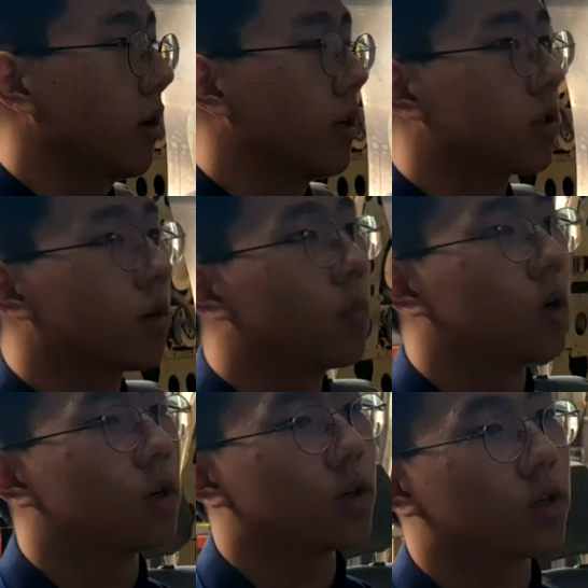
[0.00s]
and some
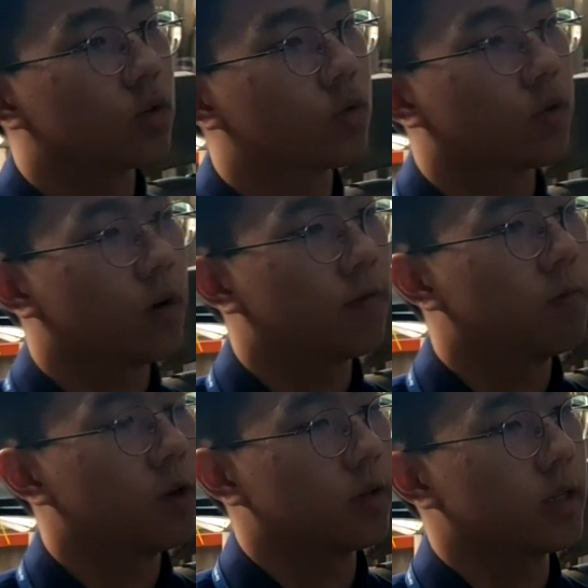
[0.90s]
more 12
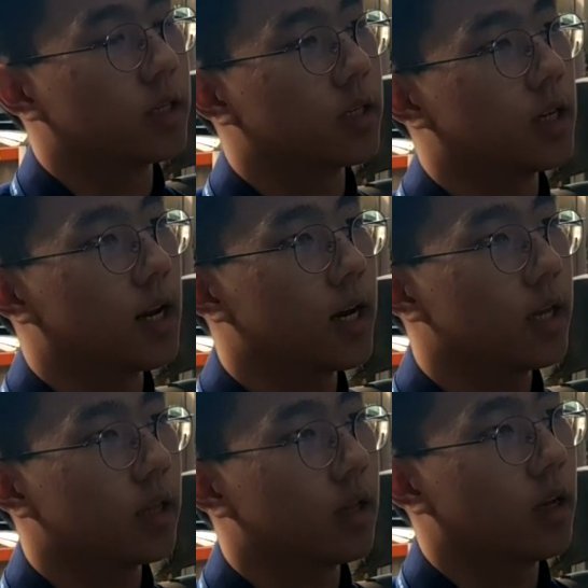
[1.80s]
volt DC light
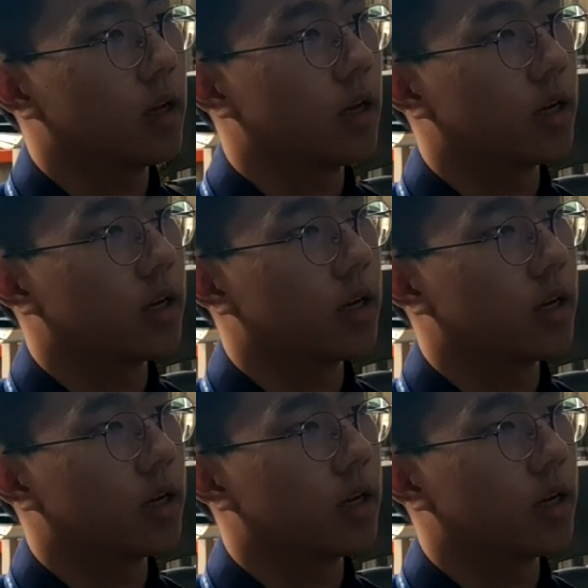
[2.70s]
and